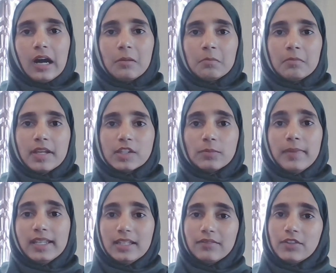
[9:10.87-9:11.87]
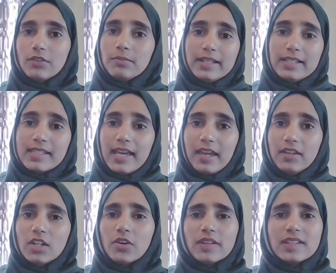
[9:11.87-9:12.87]
Um, and so many of you might say,
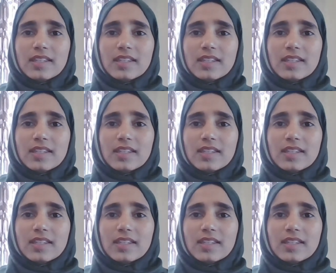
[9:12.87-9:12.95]
you know,